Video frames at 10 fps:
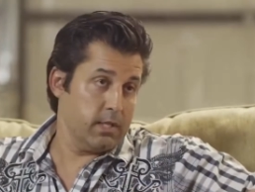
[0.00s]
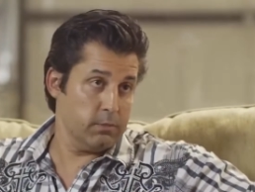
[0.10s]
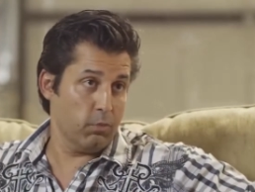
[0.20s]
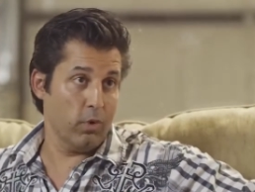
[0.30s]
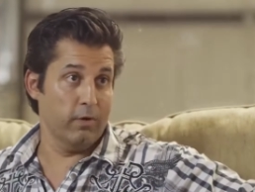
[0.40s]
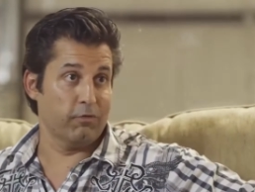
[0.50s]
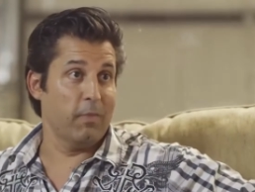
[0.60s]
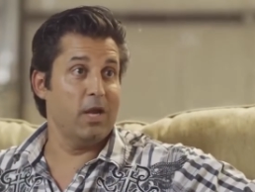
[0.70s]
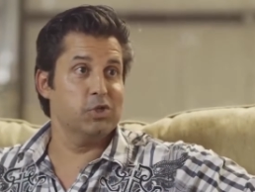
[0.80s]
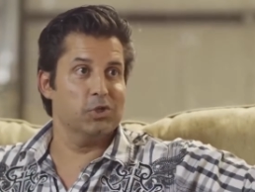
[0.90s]
And that's important
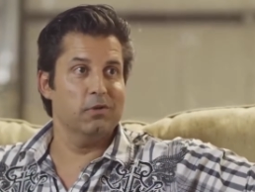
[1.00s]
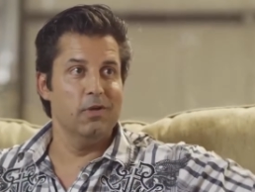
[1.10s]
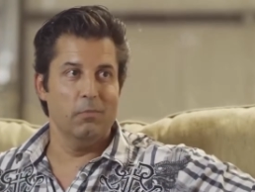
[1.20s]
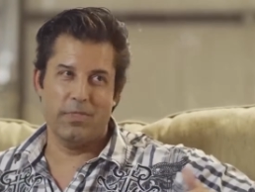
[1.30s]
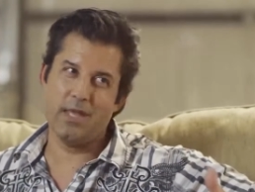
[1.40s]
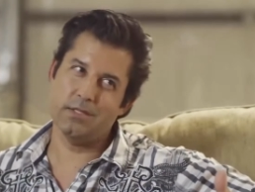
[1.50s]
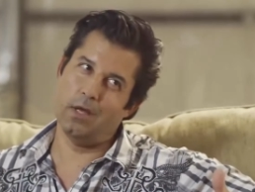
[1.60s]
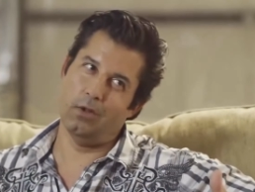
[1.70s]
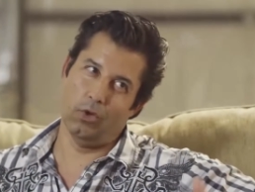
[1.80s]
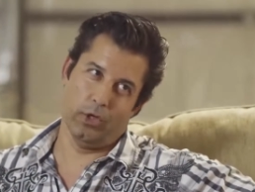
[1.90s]
information, but that's
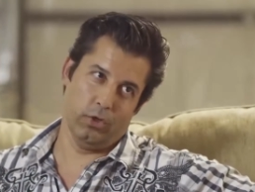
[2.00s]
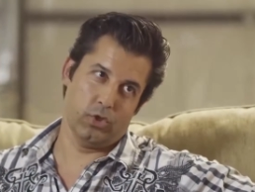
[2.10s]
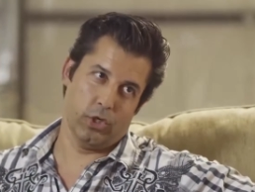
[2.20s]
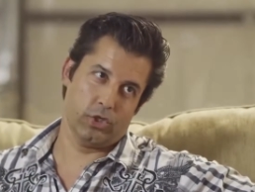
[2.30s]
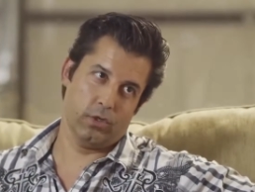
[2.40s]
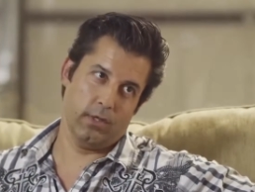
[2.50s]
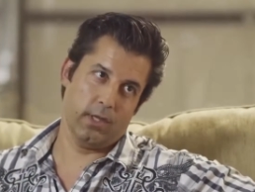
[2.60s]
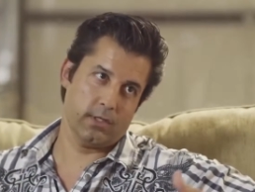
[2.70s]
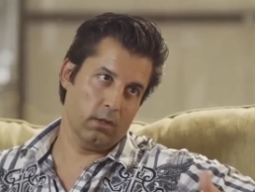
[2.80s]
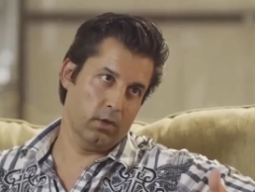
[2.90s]
not learning nutrition, and
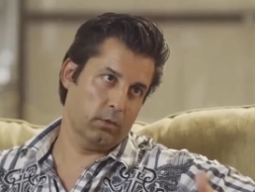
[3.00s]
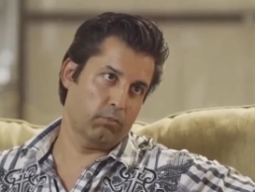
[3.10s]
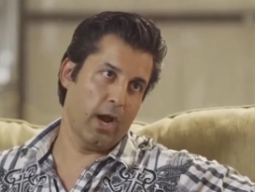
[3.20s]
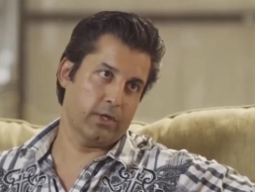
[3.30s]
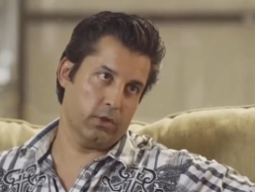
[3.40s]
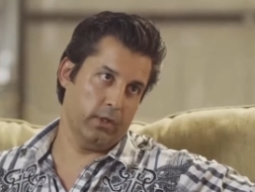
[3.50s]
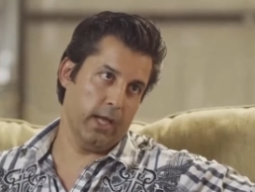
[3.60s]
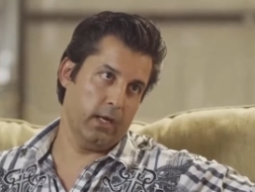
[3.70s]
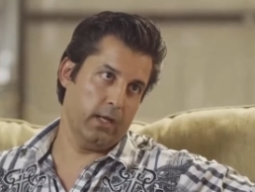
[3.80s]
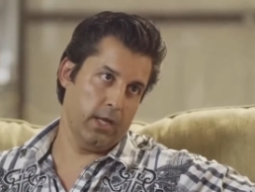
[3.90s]
that's not learning practically
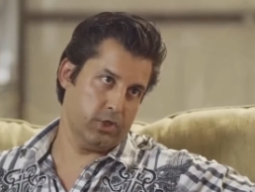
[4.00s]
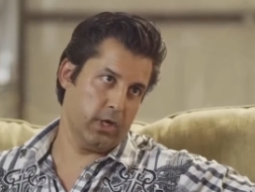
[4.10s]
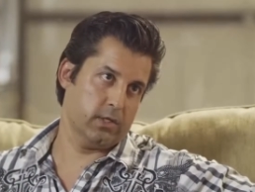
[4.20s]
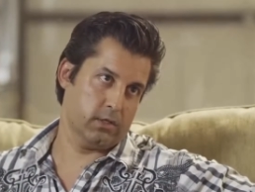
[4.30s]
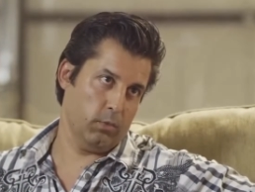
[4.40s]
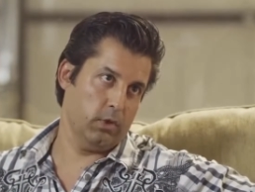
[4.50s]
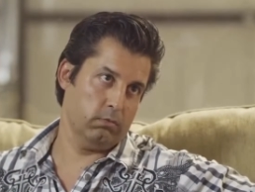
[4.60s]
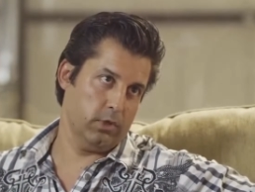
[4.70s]
how to educate someone.